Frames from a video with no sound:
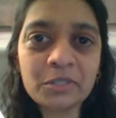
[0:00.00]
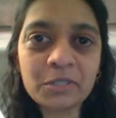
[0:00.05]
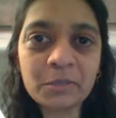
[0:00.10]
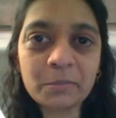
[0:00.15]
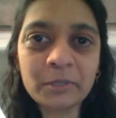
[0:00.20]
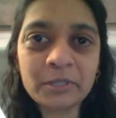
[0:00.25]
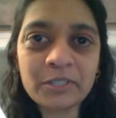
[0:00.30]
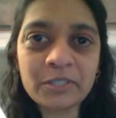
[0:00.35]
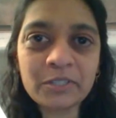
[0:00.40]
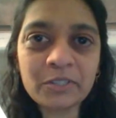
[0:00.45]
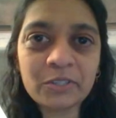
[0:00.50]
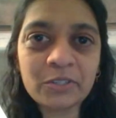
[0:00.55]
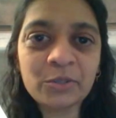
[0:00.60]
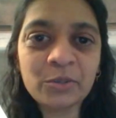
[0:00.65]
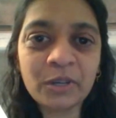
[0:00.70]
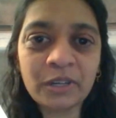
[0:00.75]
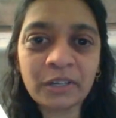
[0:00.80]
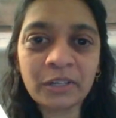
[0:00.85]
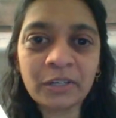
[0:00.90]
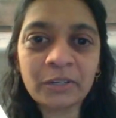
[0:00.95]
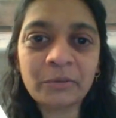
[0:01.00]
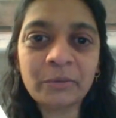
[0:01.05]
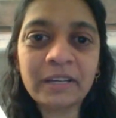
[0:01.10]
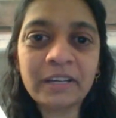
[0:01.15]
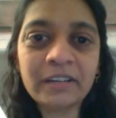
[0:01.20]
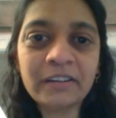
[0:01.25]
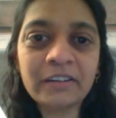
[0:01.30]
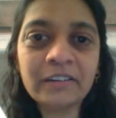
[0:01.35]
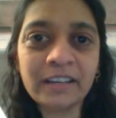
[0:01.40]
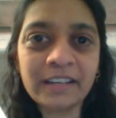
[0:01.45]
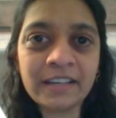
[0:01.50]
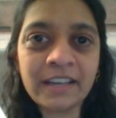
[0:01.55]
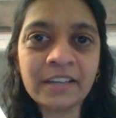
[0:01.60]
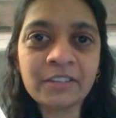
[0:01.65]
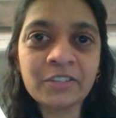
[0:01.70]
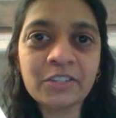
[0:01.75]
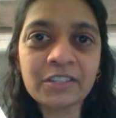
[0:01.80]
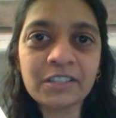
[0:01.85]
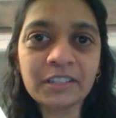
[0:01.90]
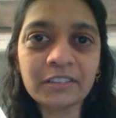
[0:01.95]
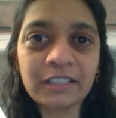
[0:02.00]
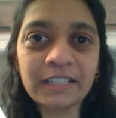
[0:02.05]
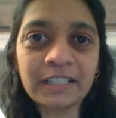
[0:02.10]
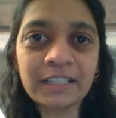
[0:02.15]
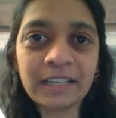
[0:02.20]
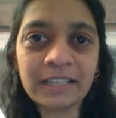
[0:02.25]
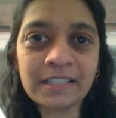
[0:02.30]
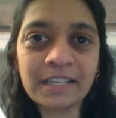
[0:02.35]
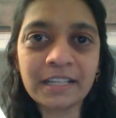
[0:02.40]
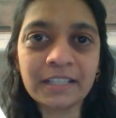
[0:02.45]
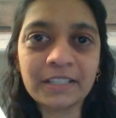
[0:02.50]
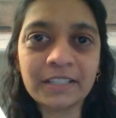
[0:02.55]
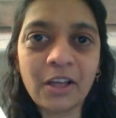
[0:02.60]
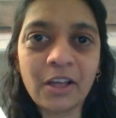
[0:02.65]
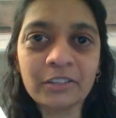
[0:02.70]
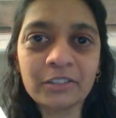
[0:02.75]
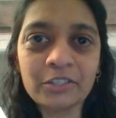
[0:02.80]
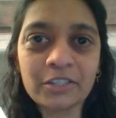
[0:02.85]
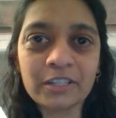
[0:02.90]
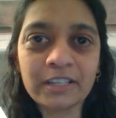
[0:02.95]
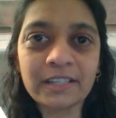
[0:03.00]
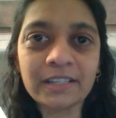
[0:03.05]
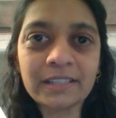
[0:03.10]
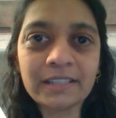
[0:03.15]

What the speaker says: to pursue a career in engineering and technology.